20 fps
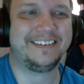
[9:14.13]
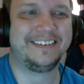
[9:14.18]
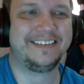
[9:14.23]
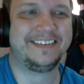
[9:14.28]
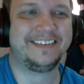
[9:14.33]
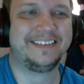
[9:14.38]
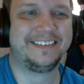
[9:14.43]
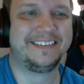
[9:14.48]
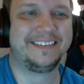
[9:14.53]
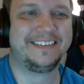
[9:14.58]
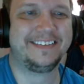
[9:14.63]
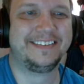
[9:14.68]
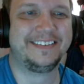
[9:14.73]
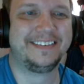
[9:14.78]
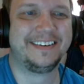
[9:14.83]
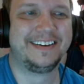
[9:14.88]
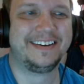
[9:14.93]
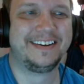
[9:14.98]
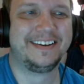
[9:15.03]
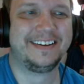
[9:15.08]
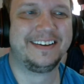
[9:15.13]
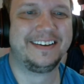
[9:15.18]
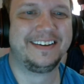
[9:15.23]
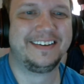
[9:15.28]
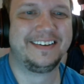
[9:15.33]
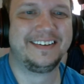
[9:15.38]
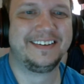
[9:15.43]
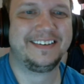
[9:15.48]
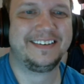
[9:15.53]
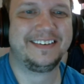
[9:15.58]

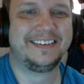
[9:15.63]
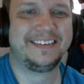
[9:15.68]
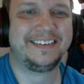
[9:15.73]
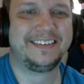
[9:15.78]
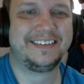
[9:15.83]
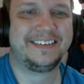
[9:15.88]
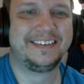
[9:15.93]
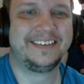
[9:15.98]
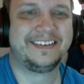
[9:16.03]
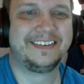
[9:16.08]
[no speech]